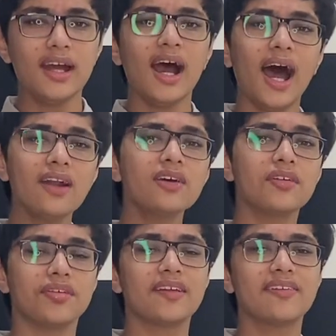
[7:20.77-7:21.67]

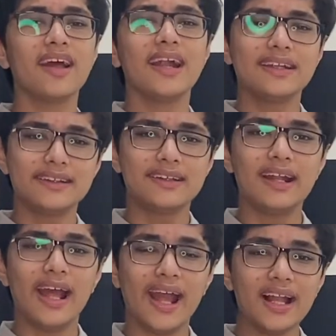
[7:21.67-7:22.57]
Hieroglyphics
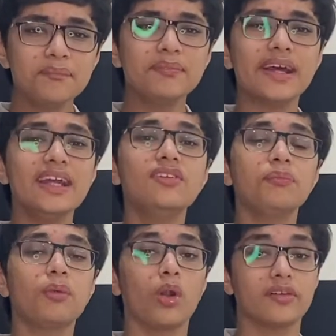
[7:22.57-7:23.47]
helped
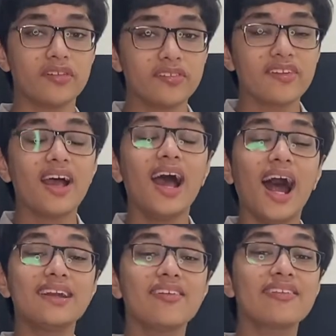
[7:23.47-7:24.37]
Egyptologists
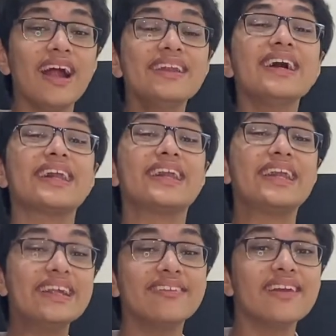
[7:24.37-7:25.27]
understand the
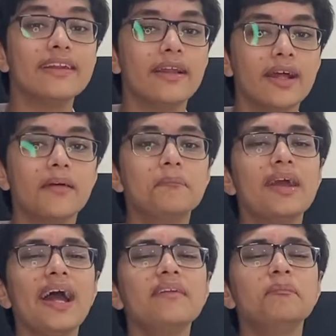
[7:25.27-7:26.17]
reason
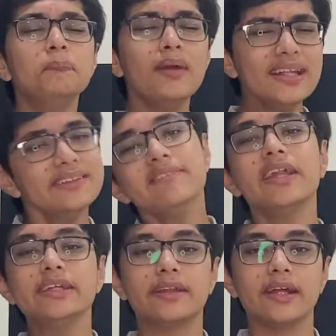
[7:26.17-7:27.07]
behind
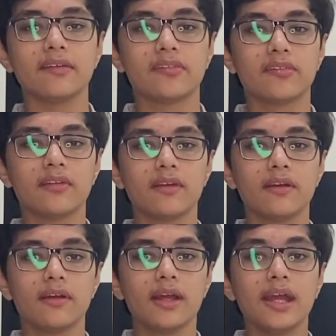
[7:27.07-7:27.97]
many things
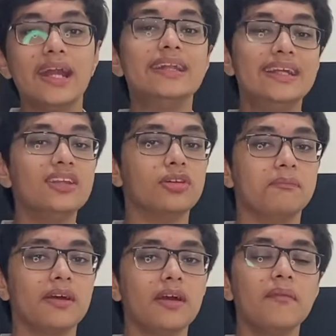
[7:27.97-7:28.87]
in Egypt,
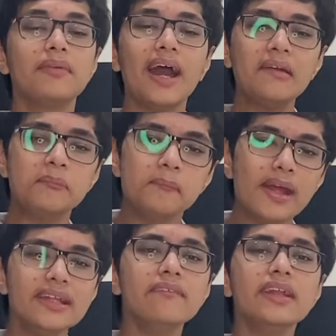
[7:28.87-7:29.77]
behind
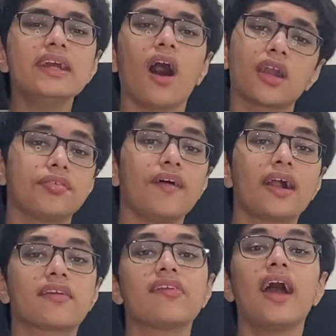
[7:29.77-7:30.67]
many
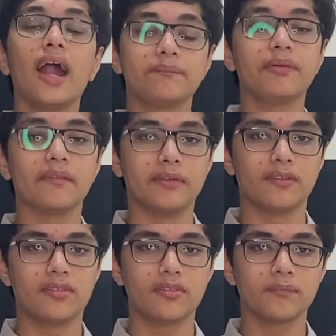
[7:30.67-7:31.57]
artifacts and pyramids.